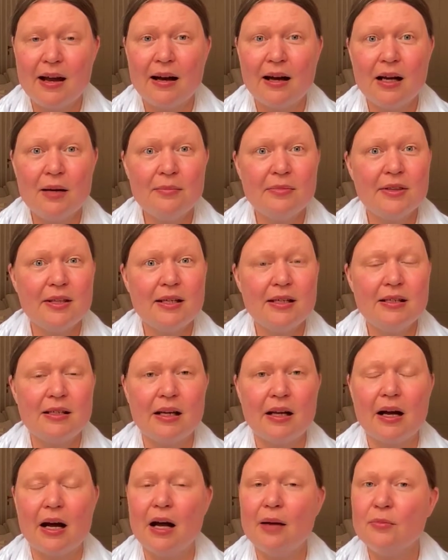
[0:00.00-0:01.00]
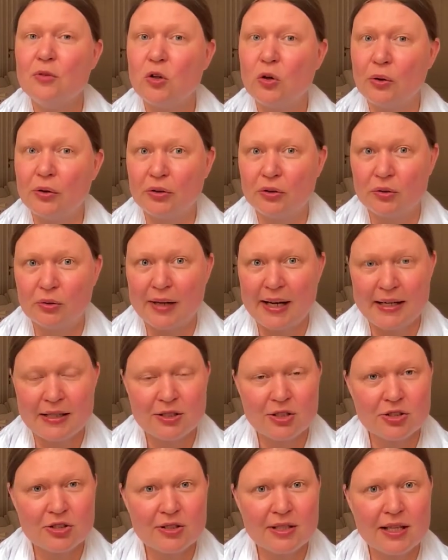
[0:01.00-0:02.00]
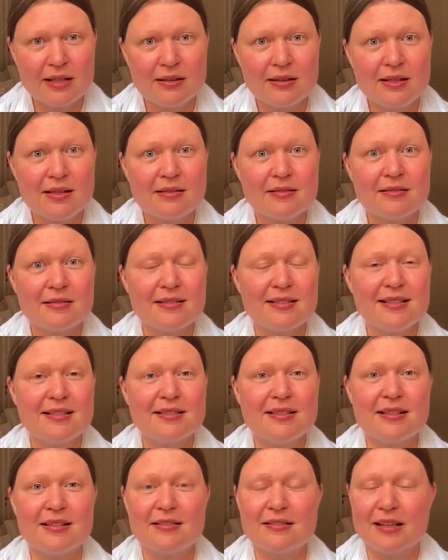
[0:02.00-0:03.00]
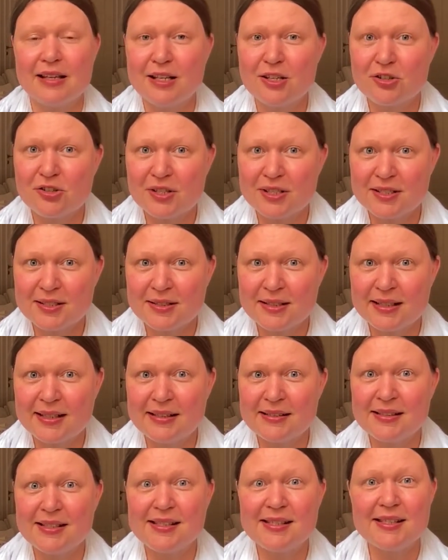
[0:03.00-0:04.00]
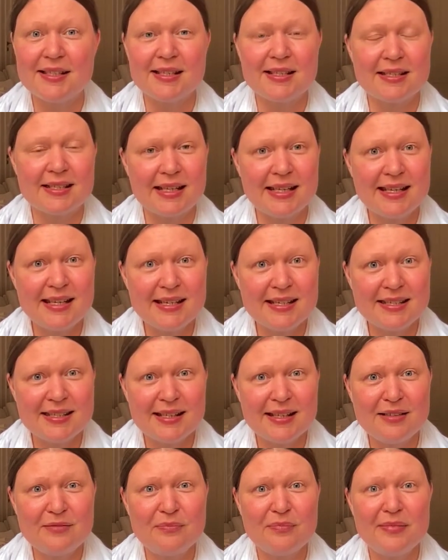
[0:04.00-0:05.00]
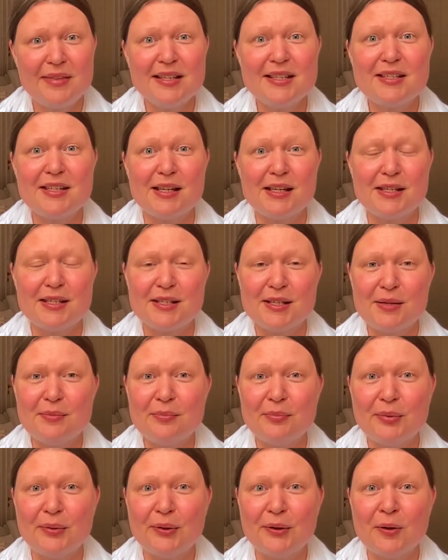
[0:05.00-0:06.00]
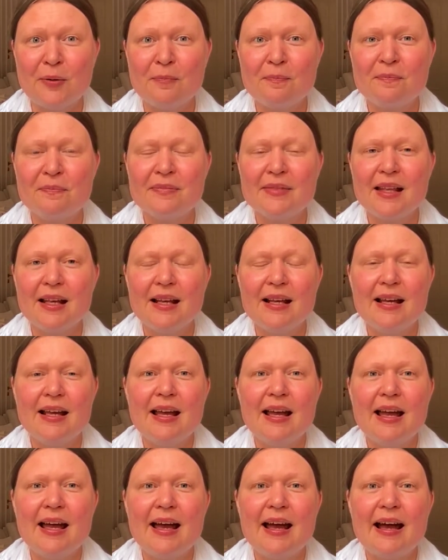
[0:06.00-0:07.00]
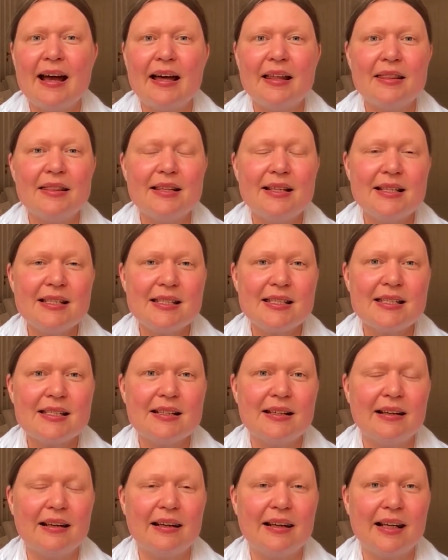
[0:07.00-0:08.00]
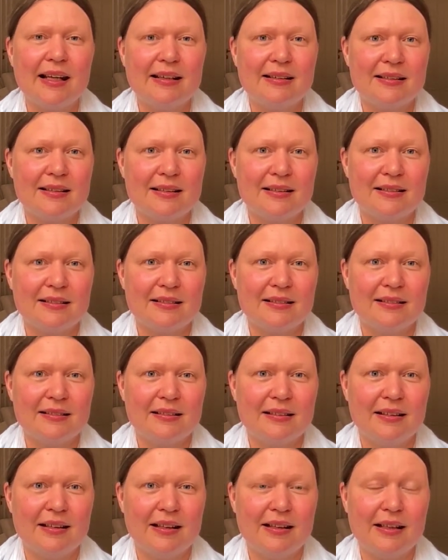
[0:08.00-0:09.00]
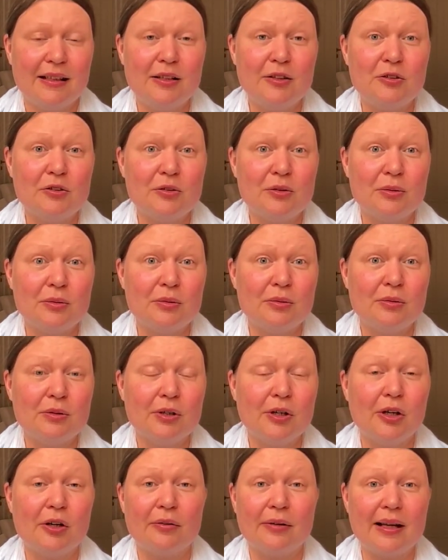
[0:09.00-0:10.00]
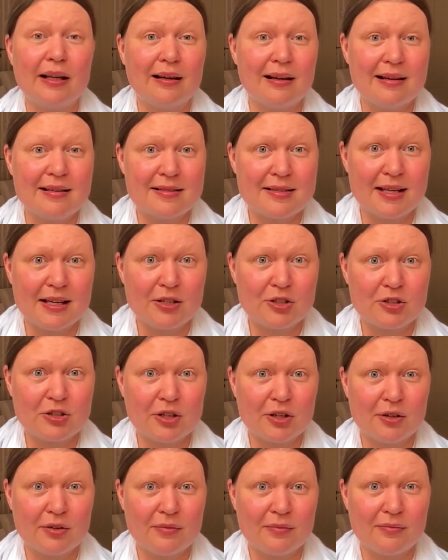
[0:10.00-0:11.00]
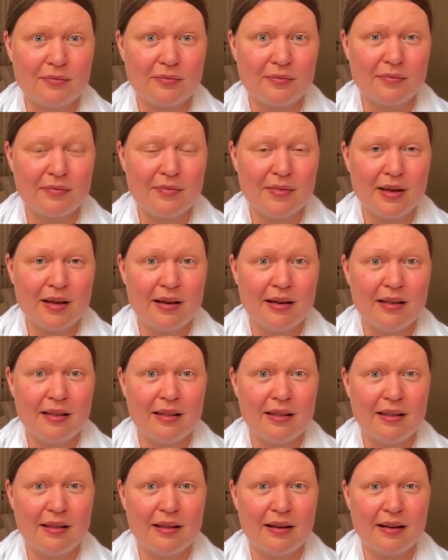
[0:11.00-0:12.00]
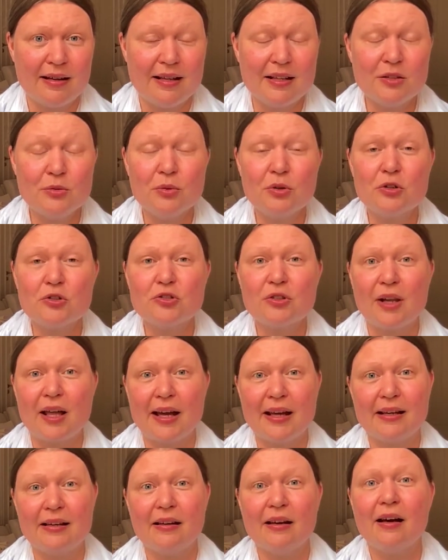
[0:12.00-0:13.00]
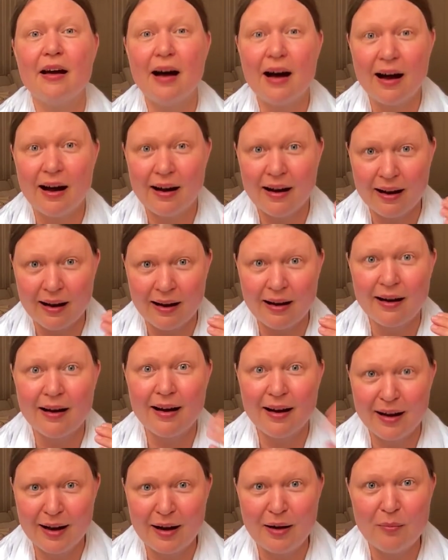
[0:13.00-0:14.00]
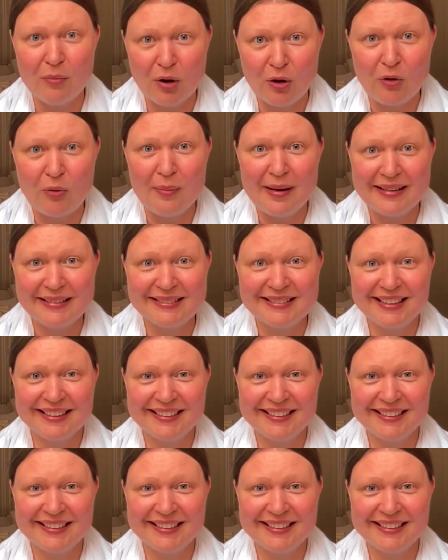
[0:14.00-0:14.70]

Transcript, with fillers: I'm thinking I'm going to understand this, this is interesting, this is easy, this is simple. And this led into a realization. It was like aha moment.